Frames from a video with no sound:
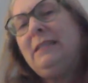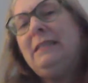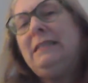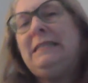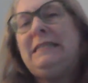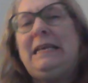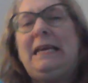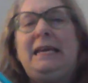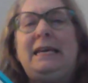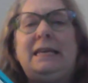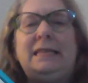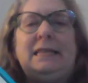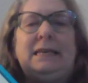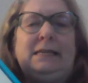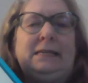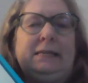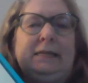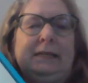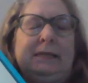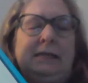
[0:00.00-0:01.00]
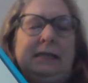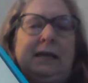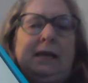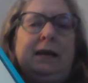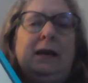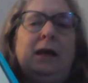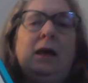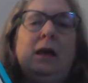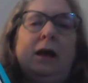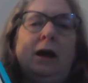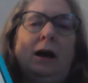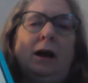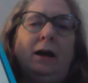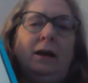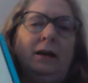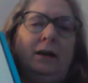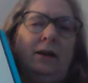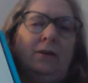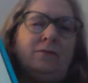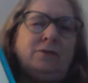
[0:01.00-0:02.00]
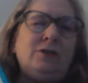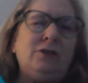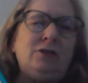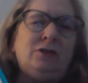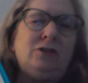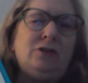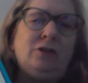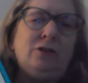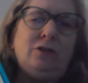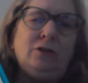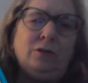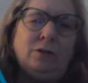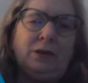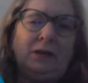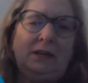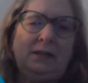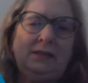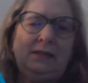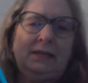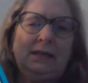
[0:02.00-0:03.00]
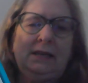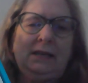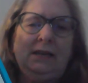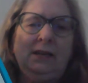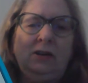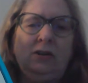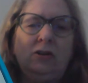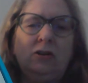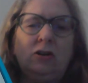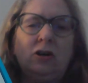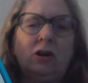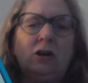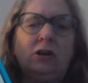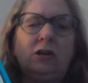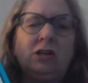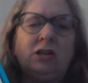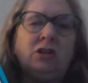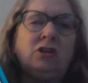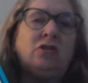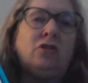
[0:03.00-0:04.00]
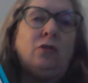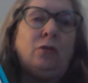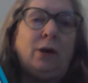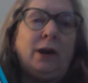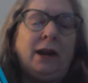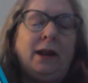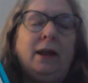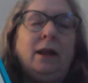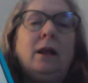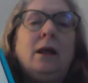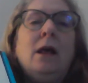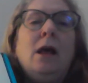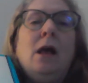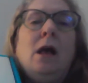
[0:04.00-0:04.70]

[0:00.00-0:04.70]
Today, this is what I have to show you is the Kindergarten Crate